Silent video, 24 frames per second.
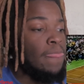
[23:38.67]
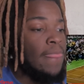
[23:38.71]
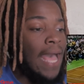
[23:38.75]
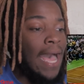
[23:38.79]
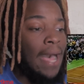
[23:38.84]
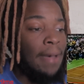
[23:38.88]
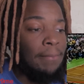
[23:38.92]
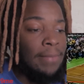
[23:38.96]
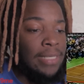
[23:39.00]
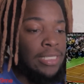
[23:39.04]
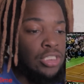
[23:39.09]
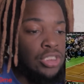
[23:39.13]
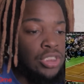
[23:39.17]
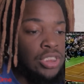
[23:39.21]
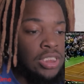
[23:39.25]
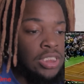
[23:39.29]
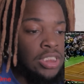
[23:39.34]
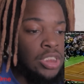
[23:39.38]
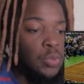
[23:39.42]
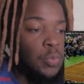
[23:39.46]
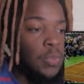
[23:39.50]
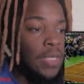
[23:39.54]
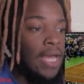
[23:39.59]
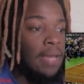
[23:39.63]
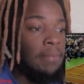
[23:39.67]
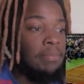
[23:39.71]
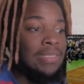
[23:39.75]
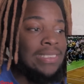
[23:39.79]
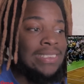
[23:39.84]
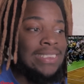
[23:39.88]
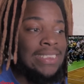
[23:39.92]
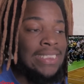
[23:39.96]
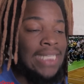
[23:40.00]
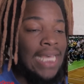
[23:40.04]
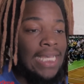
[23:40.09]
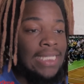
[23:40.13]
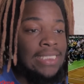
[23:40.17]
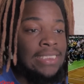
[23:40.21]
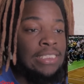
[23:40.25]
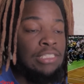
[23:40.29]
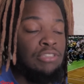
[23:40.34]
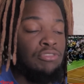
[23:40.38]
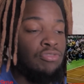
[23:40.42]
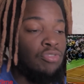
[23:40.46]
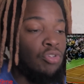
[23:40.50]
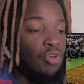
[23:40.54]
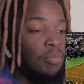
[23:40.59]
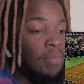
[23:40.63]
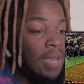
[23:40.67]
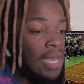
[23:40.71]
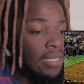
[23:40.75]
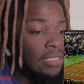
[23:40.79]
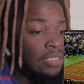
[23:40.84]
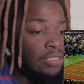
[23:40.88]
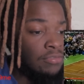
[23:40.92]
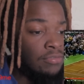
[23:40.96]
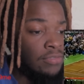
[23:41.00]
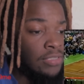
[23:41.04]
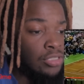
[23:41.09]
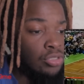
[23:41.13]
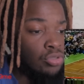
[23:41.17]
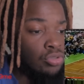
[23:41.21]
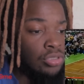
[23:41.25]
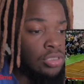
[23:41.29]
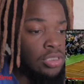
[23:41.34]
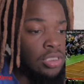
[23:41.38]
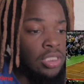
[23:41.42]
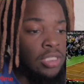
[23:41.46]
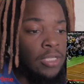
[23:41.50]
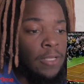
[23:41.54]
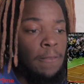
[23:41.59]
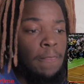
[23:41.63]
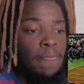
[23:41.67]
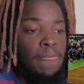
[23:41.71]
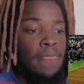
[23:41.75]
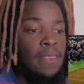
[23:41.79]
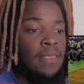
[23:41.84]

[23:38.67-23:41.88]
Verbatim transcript: I'm interested to see what happens next. He formatted the video good.